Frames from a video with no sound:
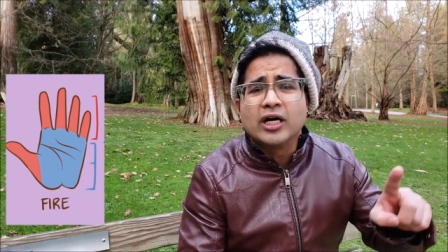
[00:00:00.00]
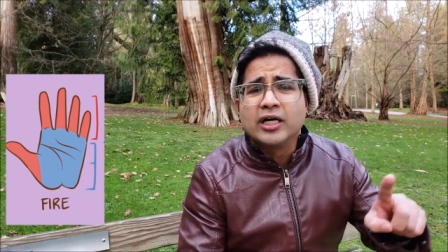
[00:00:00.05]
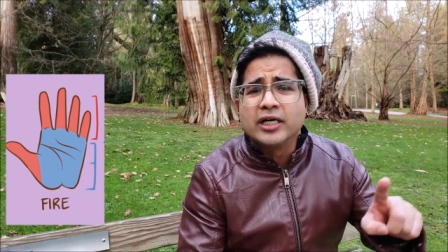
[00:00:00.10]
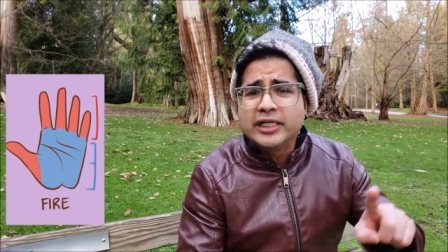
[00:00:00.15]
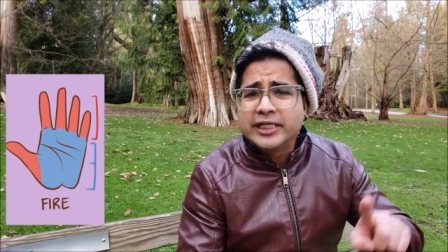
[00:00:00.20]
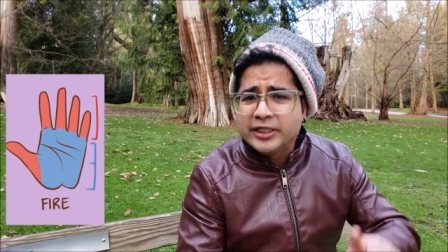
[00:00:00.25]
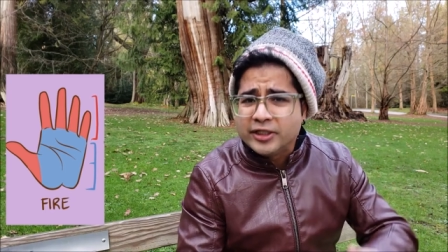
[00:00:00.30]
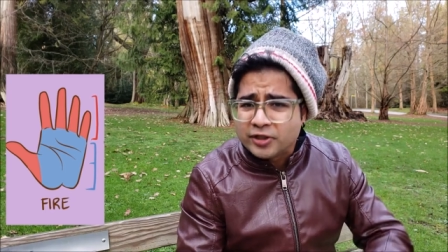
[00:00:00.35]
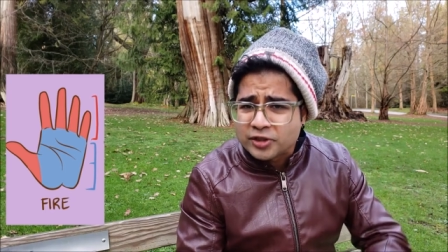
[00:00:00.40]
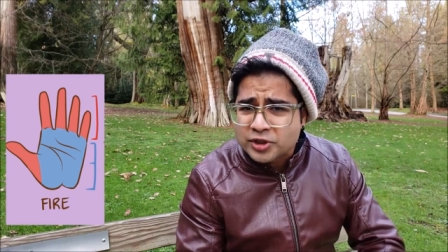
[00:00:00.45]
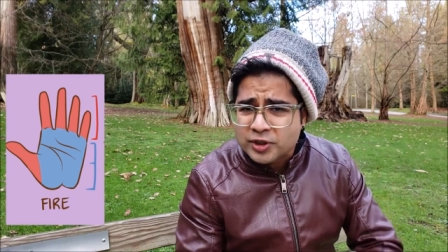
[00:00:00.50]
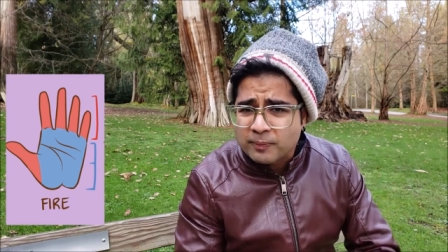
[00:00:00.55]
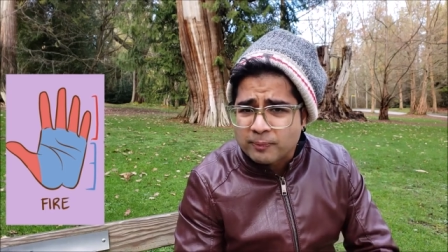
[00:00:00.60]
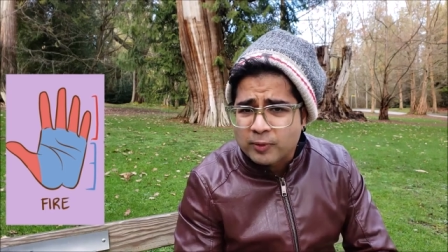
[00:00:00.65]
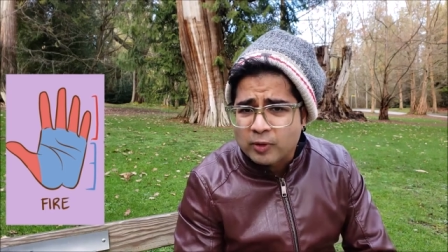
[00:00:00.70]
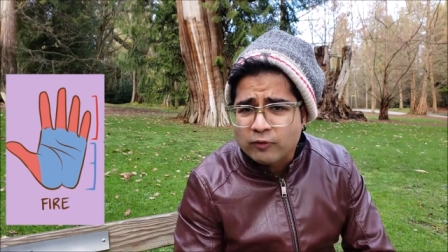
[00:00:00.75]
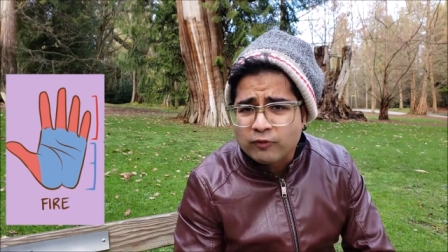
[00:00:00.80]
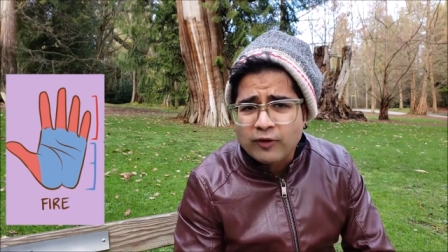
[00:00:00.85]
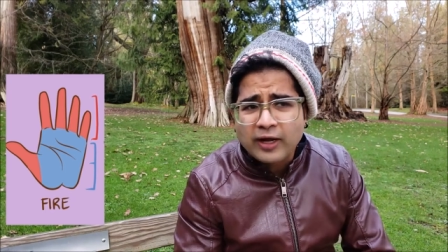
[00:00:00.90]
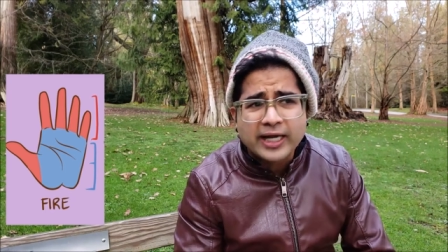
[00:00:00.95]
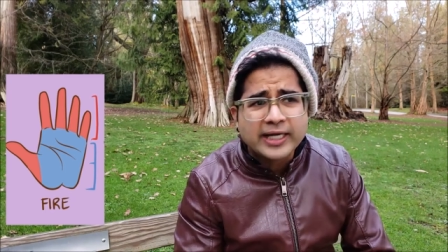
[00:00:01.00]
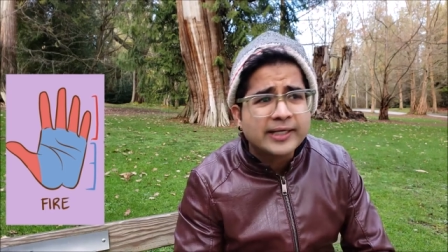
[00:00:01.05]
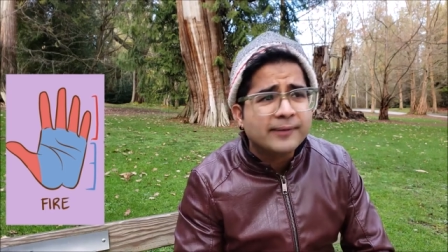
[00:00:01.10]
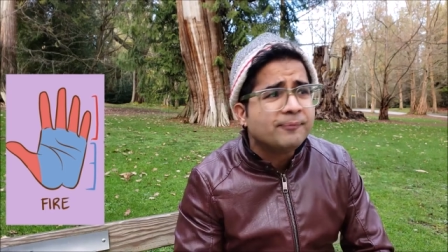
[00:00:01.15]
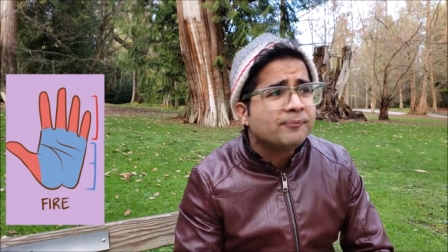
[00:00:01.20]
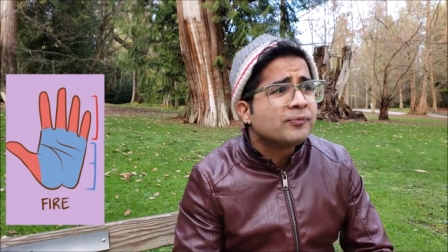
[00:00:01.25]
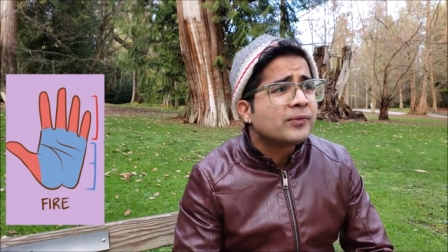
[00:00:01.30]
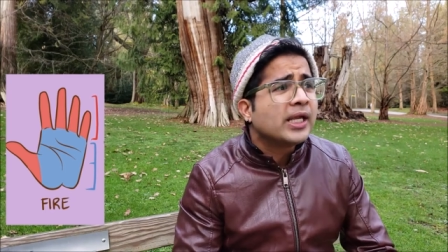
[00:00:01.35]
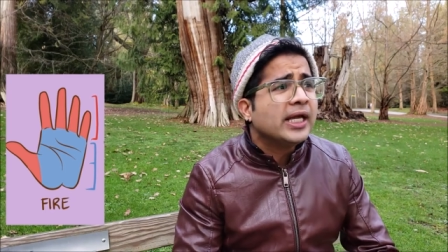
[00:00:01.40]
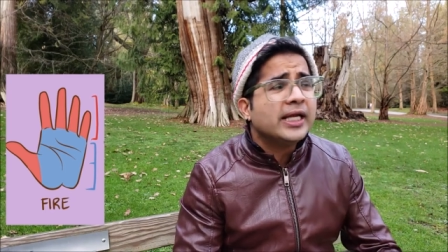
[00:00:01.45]
leadership profile,
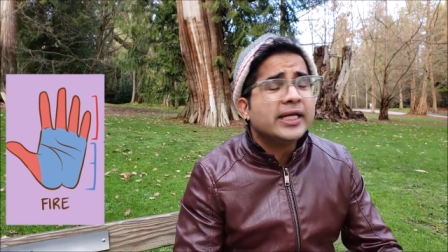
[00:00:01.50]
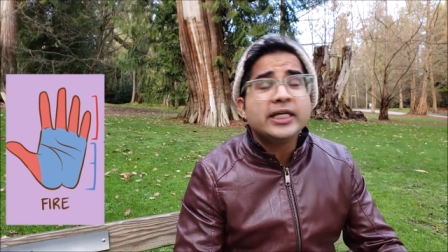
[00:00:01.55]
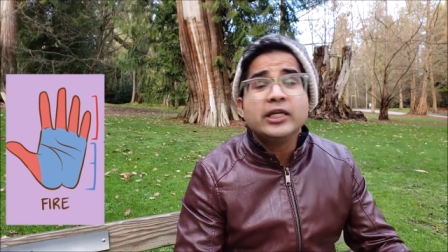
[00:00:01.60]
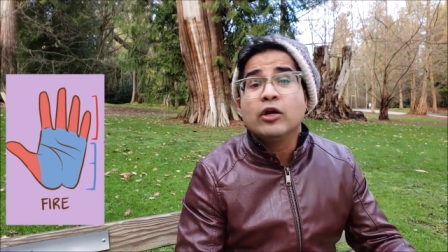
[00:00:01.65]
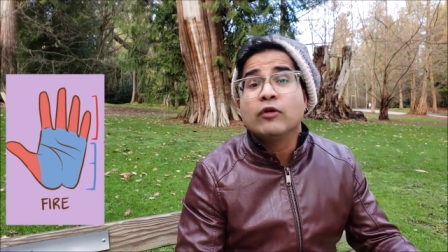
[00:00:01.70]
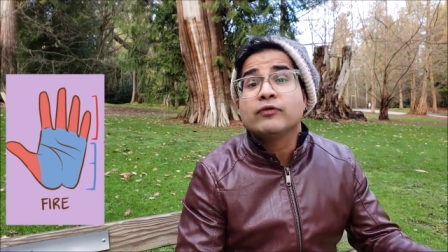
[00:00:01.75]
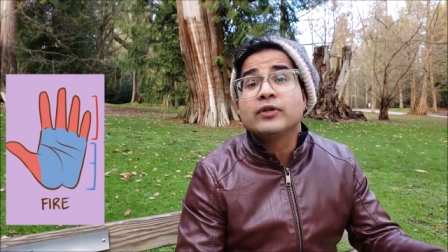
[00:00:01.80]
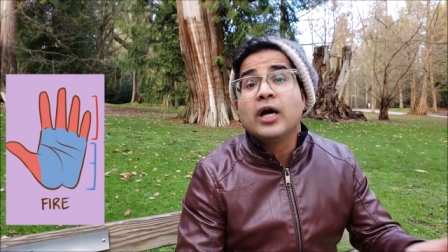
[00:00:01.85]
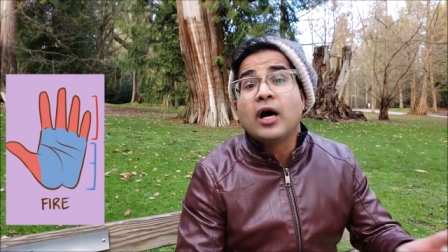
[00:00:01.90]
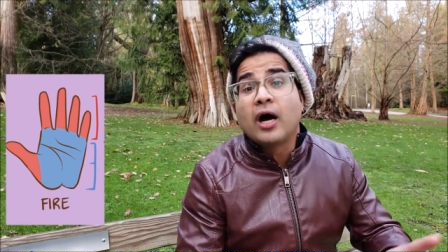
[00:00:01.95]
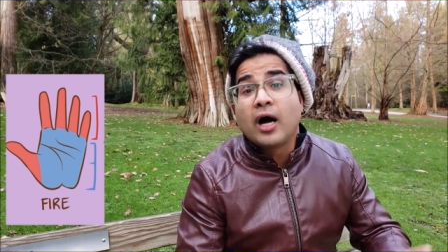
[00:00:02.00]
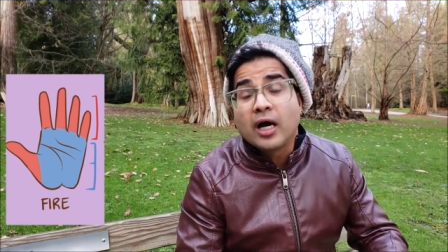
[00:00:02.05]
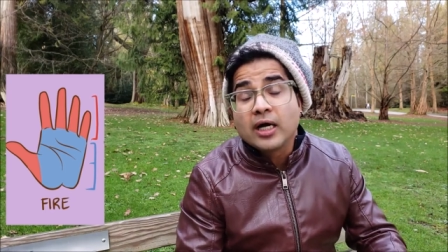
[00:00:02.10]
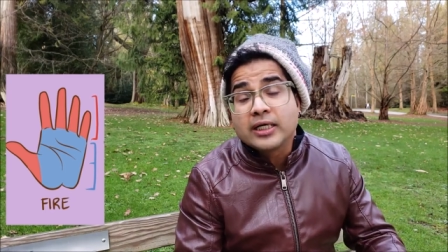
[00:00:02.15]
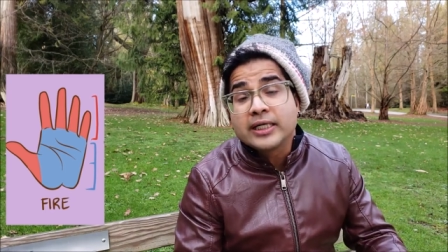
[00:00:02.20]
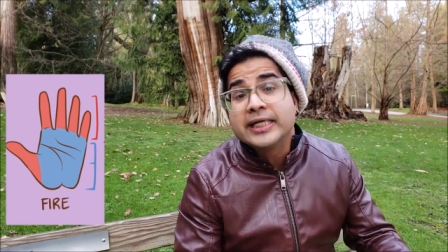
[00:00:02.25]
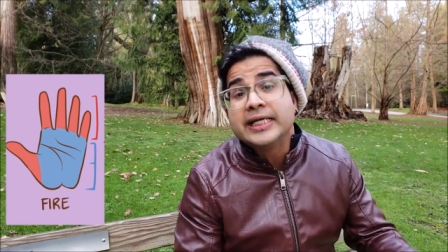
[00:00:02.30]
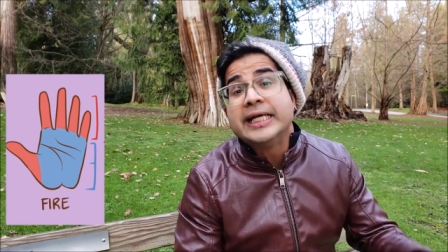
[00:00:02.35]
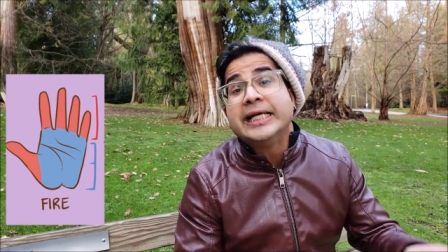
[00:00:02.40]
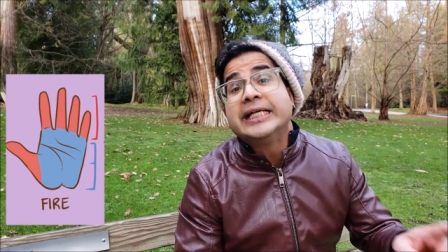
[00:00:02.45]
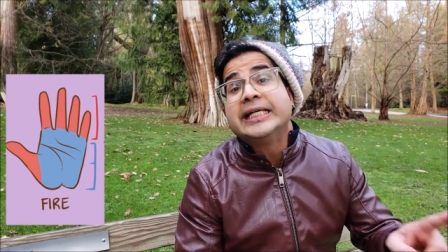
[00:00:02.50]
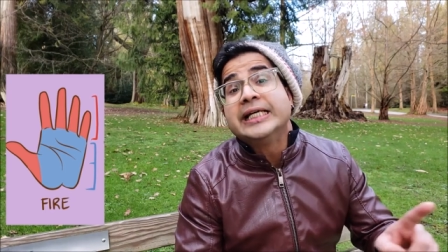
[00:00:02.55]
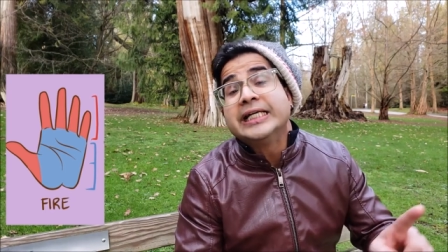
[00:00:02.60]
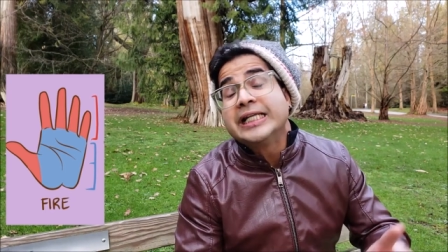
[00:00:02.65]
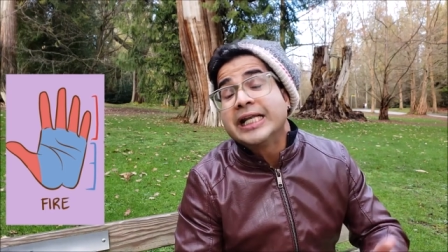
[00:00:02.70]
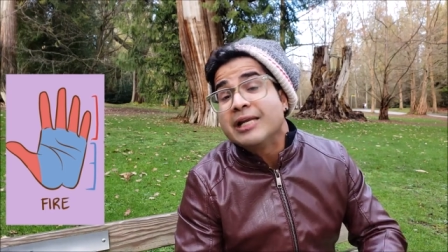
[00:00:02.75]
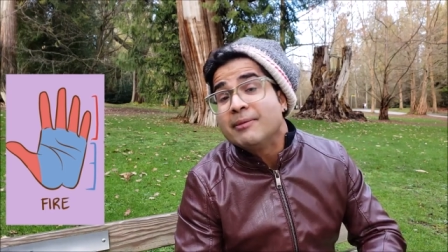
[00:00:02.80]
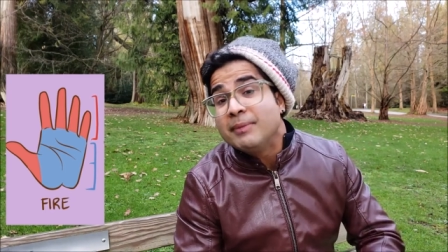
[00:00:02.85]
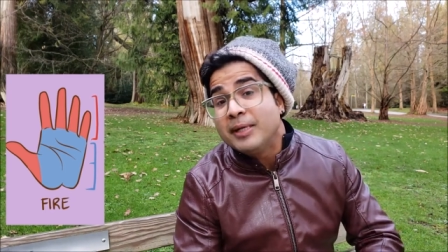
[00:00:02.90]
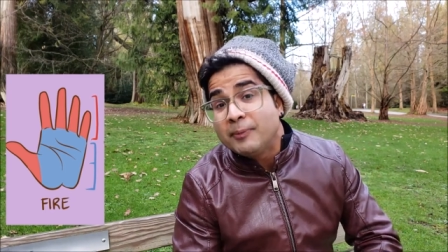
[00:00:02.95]
any of the art and
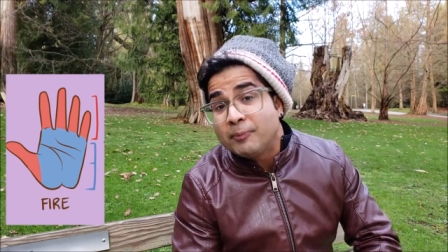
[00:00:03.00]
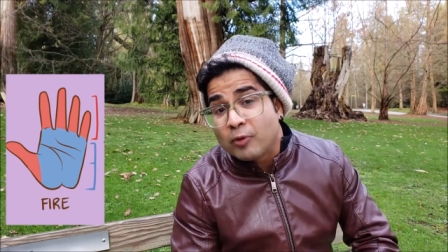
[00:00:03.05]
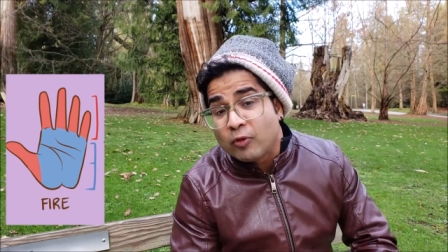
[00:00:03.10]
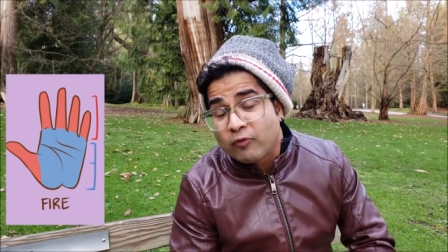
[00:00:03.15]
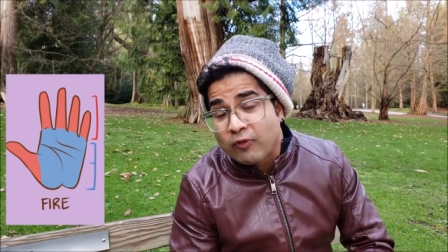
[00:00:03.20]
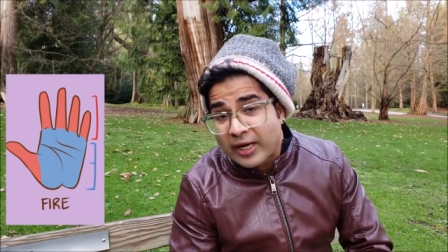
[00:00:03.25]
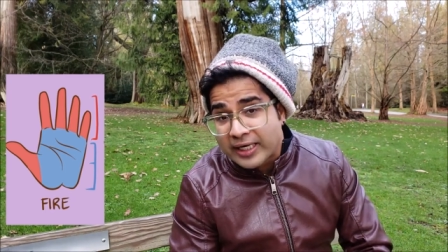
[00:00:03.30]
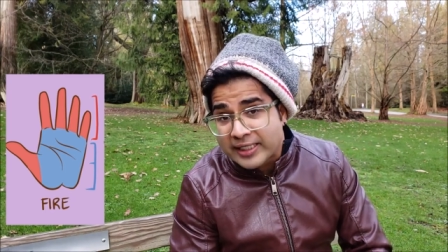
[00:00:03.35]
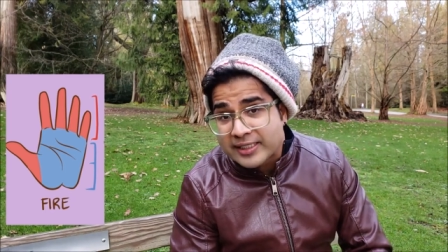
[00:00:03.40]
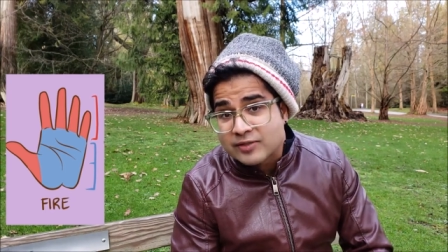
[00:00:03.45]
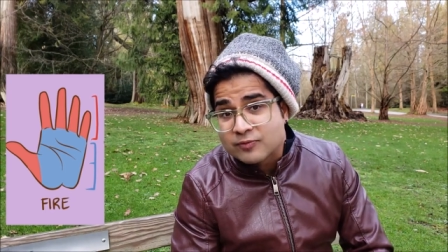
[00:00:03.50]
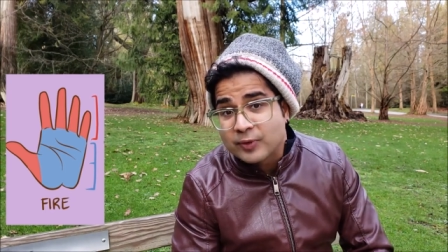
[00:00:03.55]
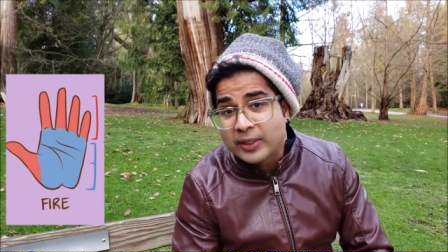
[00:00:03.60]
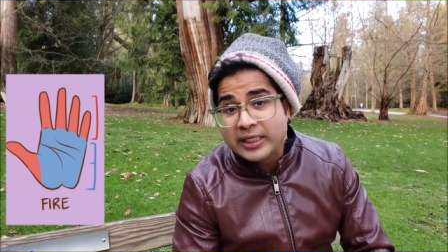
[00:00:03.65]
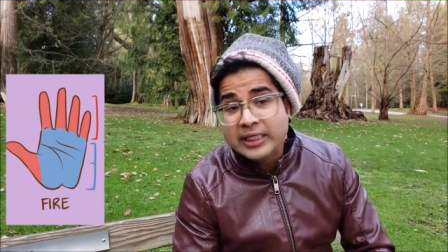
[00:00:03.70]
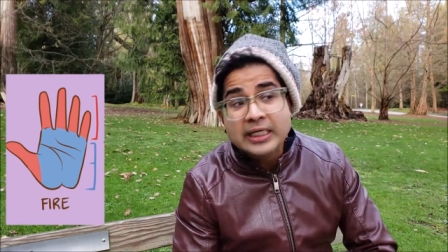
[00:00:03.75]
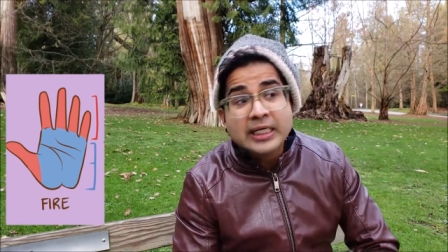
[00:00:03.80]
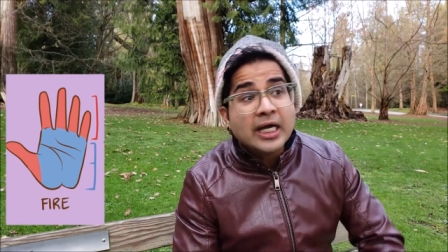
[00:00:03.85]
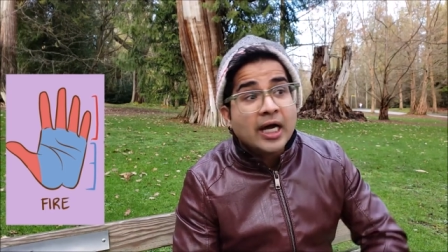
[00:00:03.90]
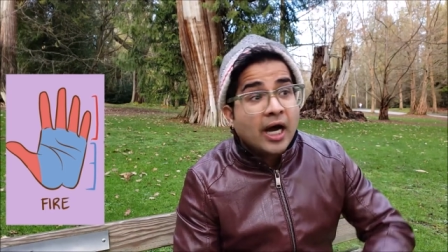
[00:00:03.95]
entertainment profile as well